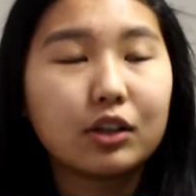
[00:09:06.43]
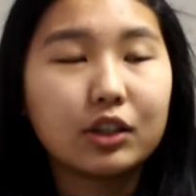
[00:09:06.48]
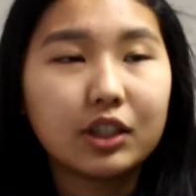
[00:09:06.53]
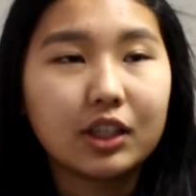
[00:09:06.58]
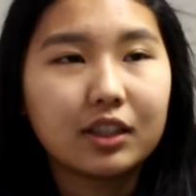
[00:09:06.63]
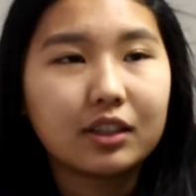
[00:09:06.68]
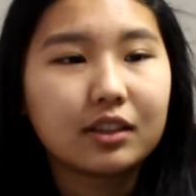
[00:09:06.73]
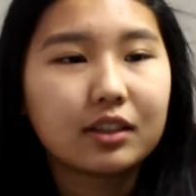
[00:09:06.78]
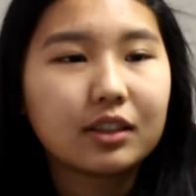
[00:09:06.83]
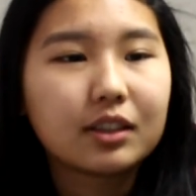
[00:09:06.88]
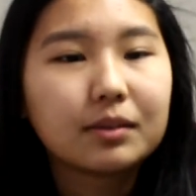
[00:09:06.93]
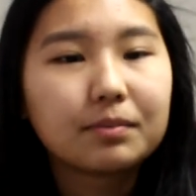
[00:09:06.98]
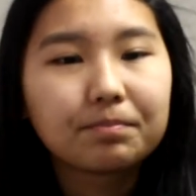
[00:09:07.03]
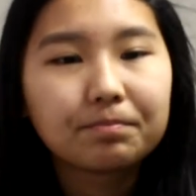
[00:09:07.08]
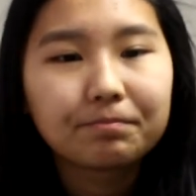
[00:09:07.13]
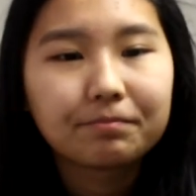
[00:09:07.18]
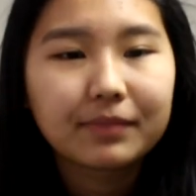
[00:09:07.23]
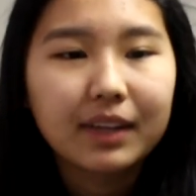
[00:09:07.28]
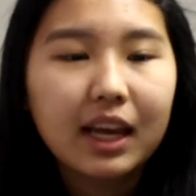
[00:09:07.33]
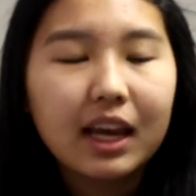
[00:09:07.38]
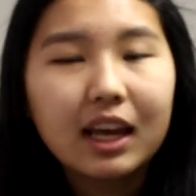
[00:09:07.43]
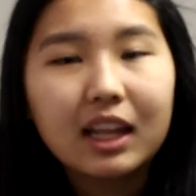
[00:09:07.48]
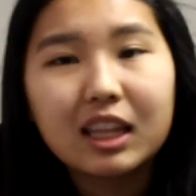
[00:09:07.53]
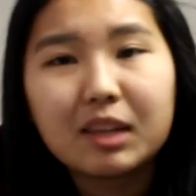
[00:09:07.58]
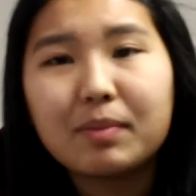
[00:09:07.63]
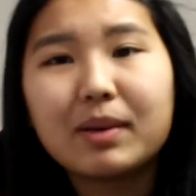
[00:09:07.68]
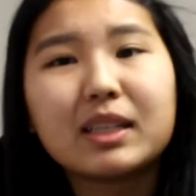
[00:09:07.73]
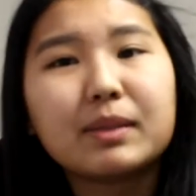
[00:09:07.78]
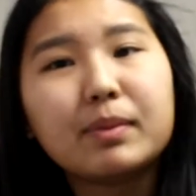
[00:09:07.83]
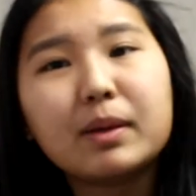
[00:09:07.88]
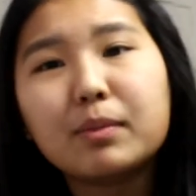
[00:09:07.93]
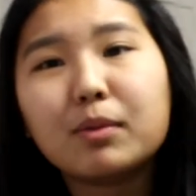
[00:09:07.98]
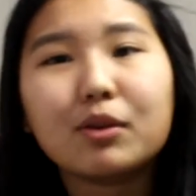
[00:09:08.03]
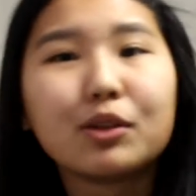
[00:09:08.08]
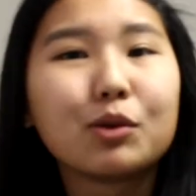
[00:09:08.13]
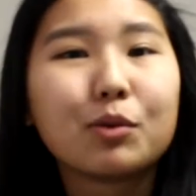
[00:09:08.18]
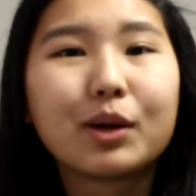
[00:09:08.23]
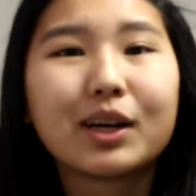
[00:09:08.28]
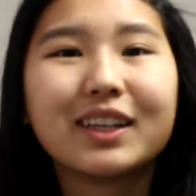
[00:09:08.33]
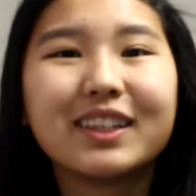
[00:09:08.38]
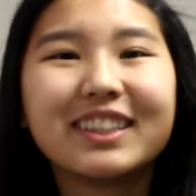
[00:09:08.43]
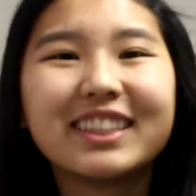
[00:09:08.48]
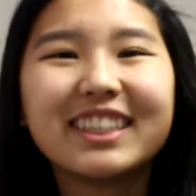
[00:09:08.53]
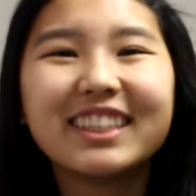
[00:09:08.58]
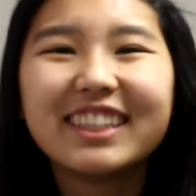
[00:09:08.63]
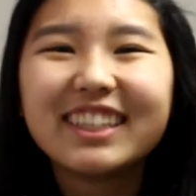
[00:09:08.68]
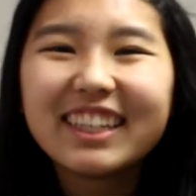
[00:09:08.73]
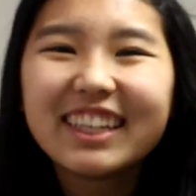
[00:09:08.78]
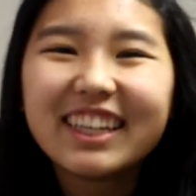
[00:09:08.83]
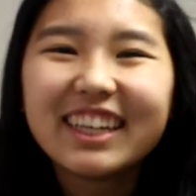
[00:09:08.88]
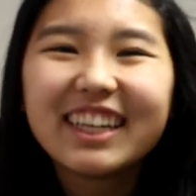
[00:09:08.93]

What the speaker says: just the best people in the world.